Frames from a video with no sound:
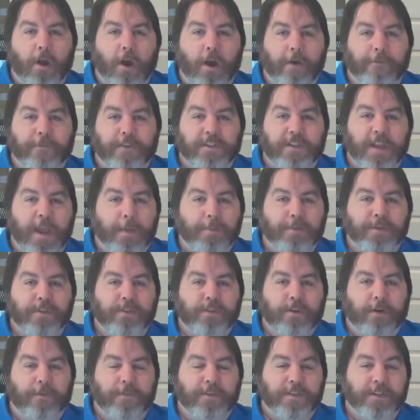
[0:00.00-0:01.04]
Office Apps and
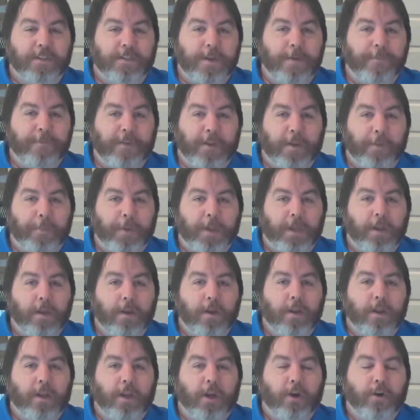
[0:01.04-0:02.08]
Services
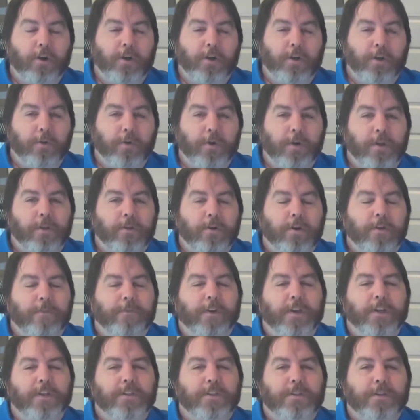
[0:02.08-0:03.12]
MVP, here to do another
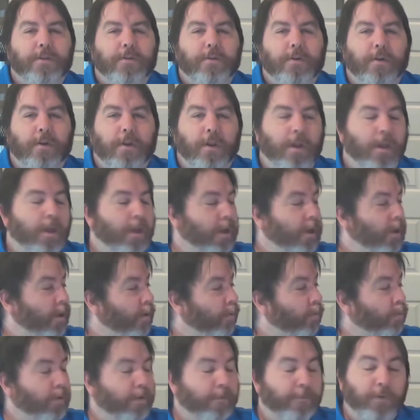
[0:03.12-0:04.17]
device
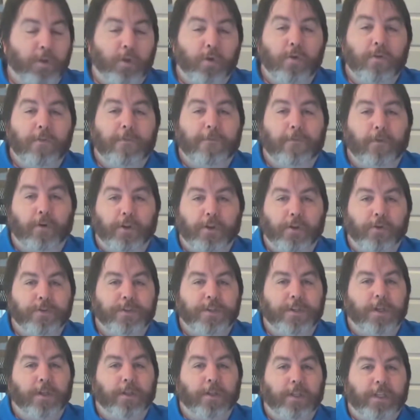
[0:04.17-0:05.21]
review for
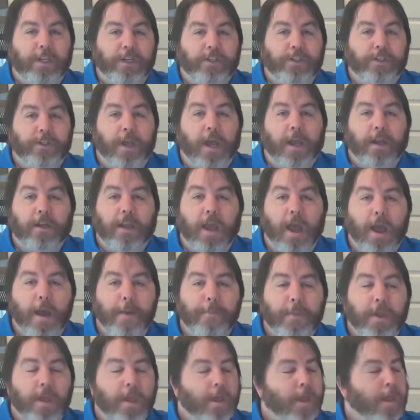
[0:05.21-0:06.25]

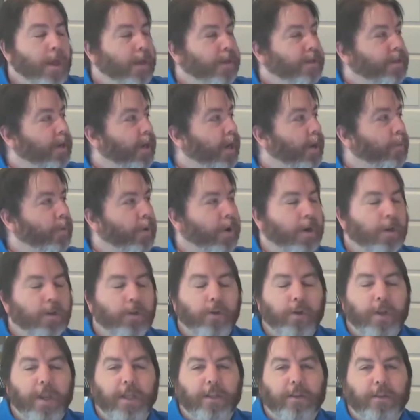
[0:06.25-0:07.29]
UCUnleashed.com. Today we're going to
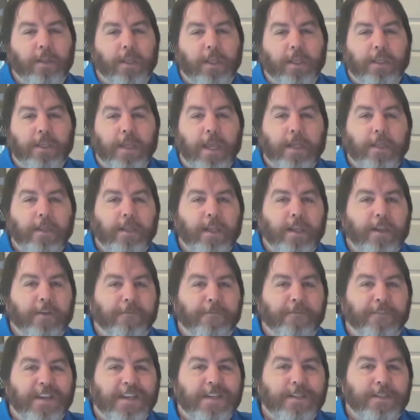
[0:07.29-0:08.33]
look at the Yealink
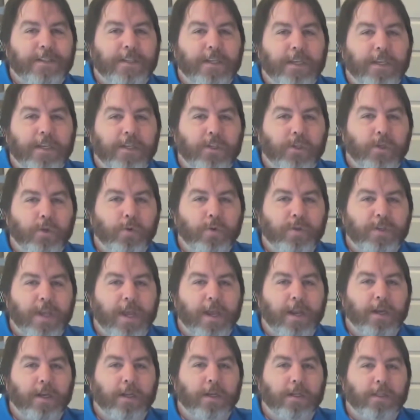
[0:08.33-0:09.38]

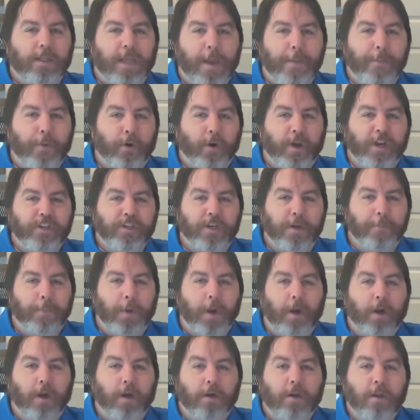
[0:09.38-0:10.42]
VC210 collaboration
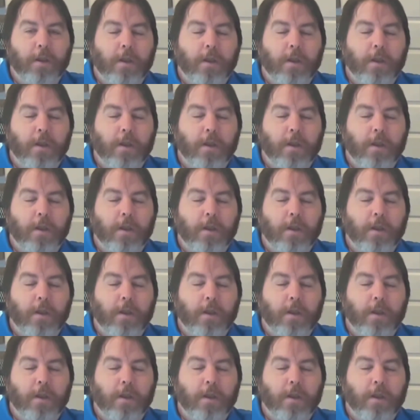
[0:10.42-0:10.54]
bar.